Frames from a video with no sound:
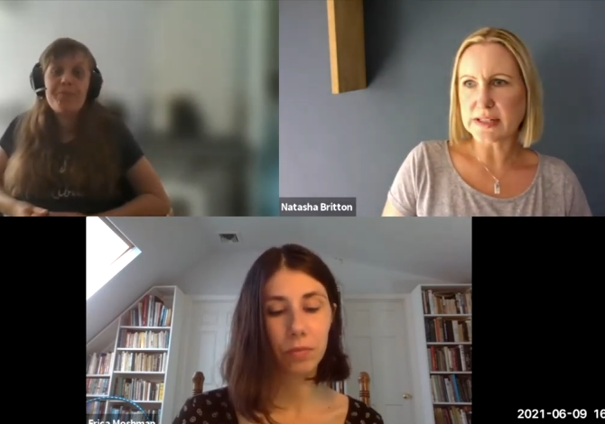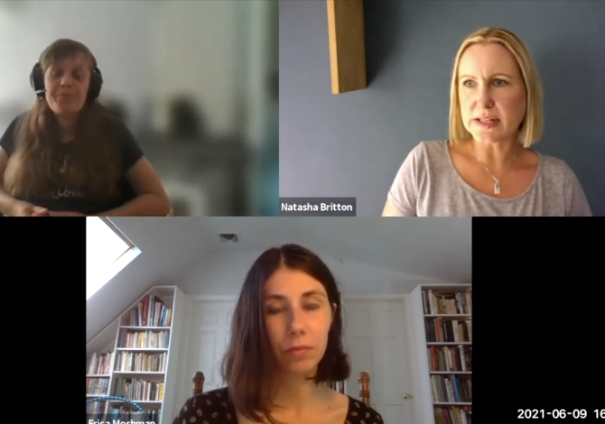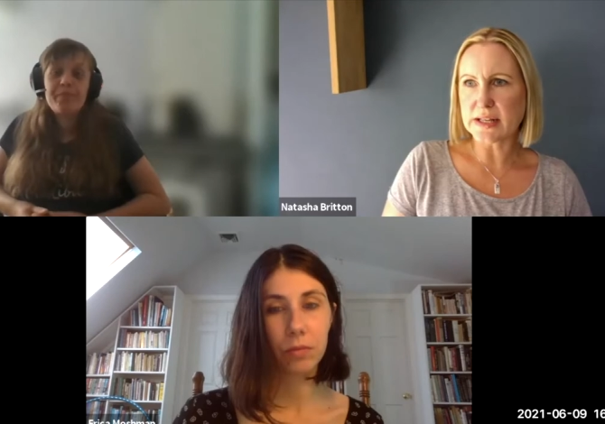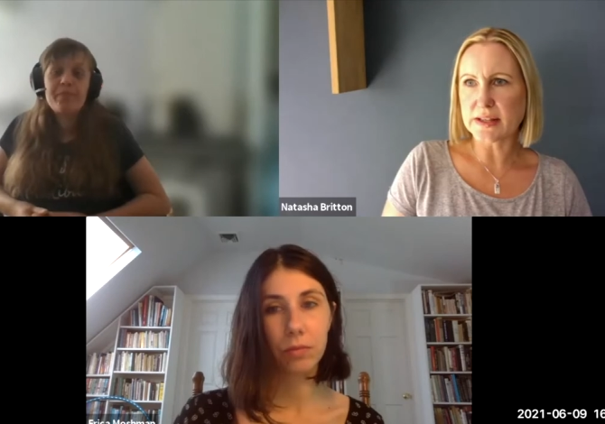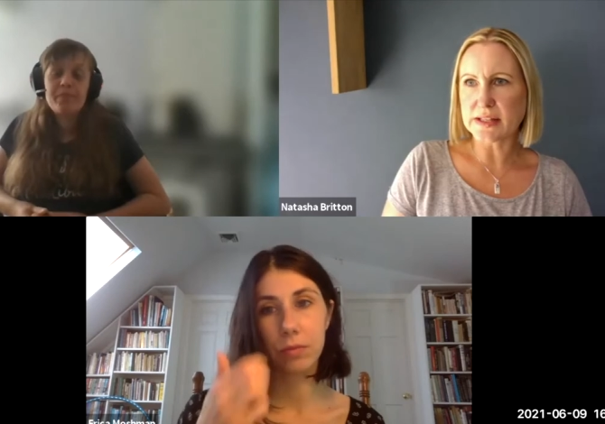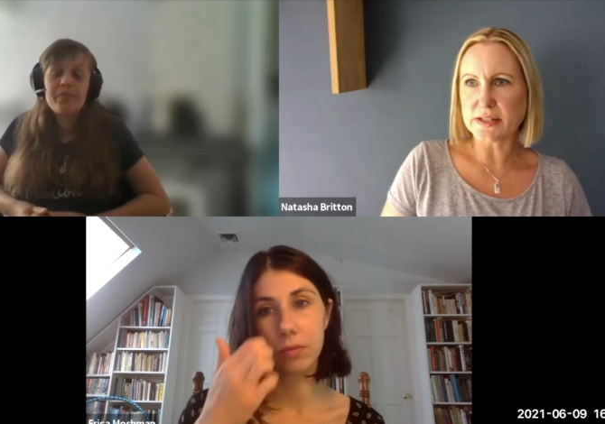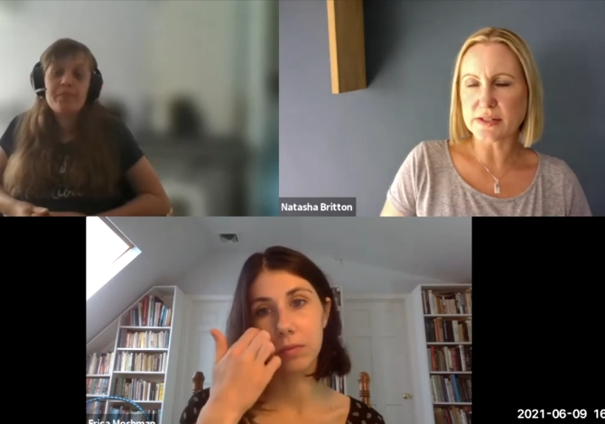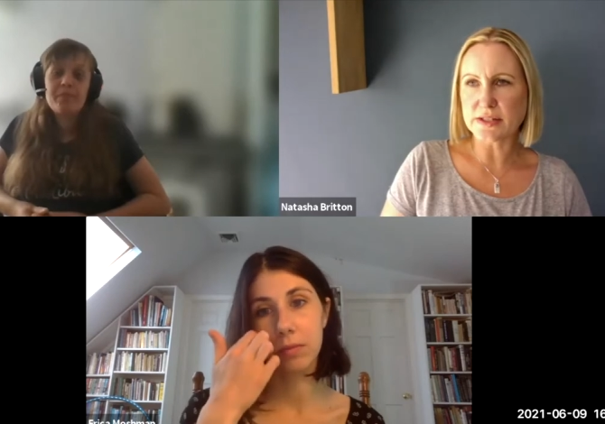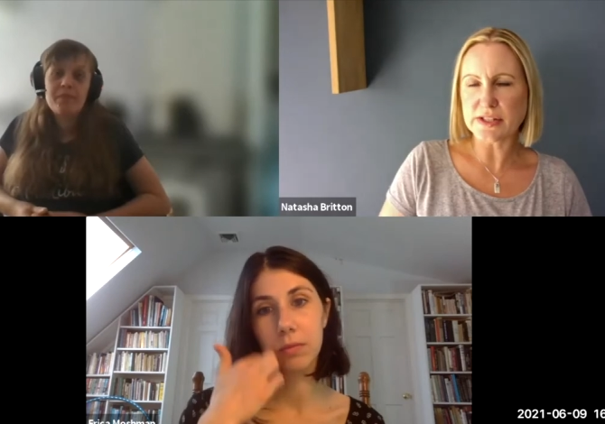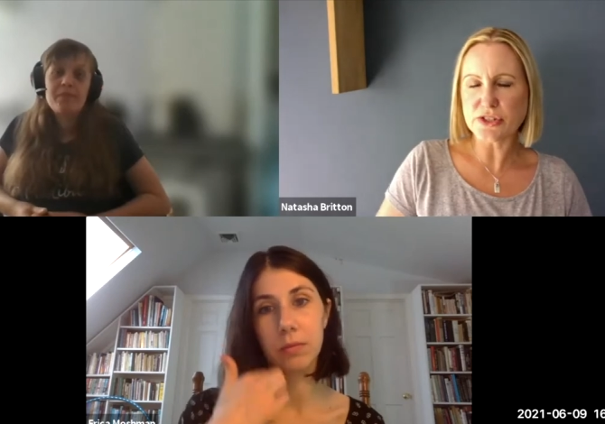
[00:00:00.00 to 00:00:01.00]
Speaker 1: that there's
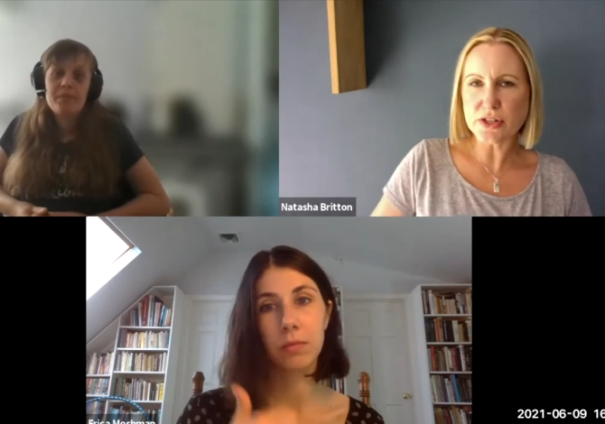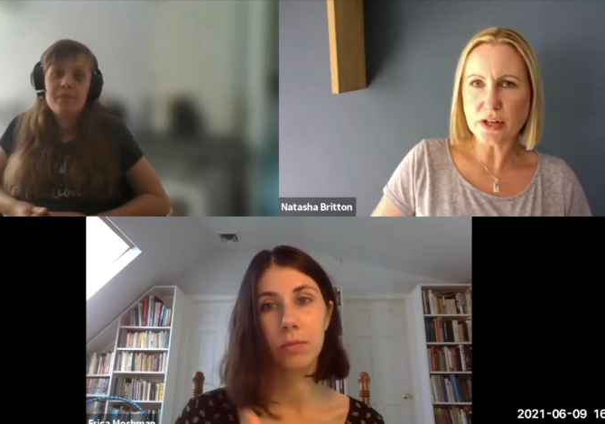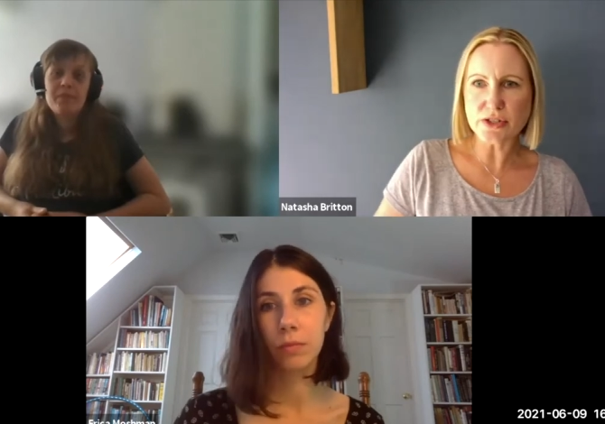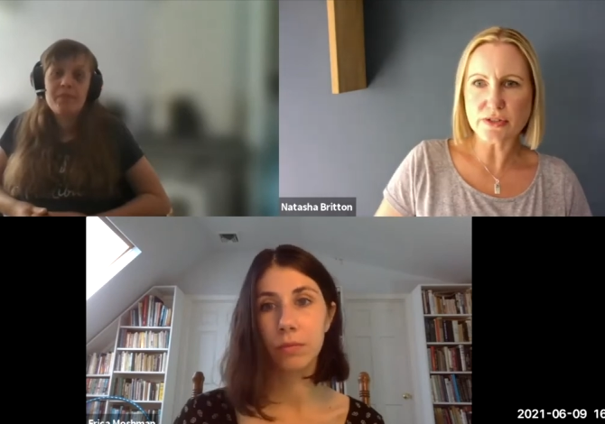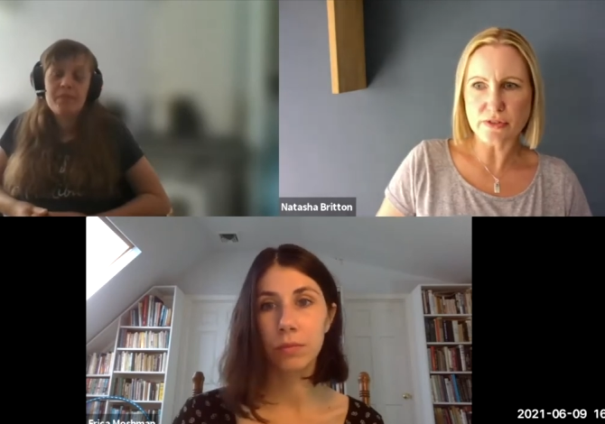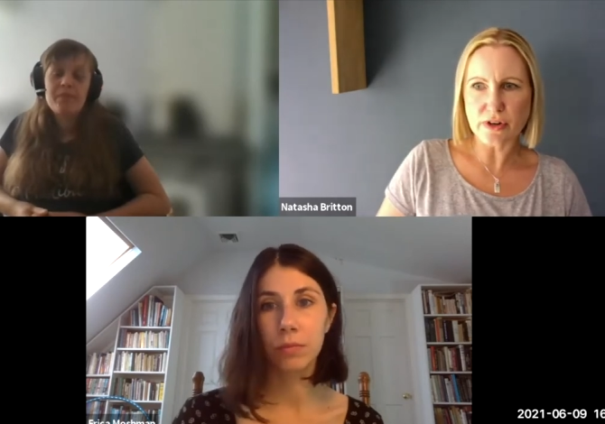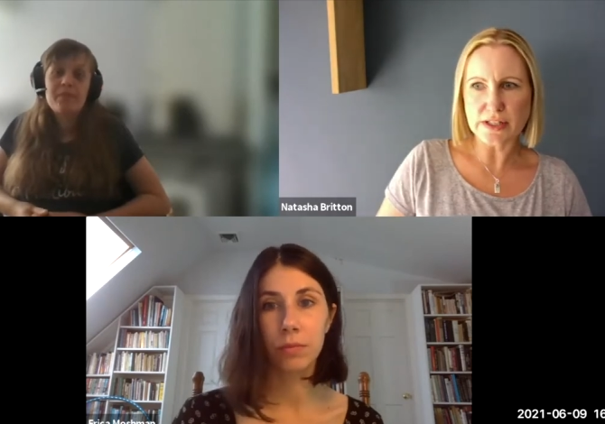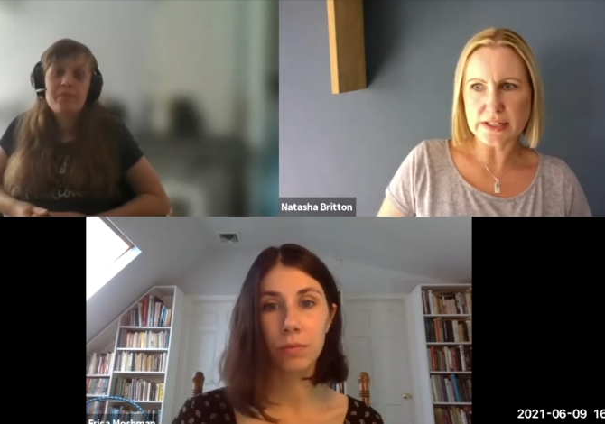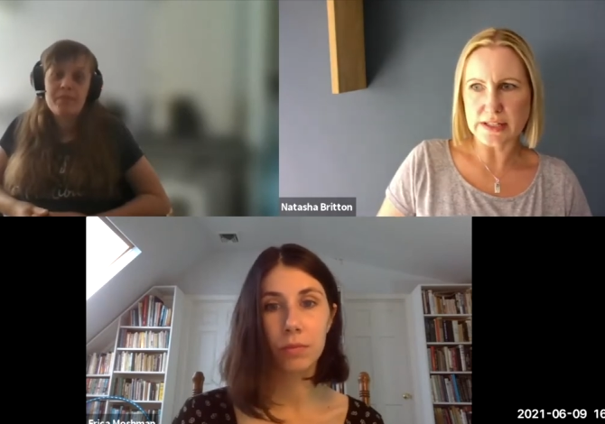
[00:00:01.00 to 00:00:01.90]
there's such a variety.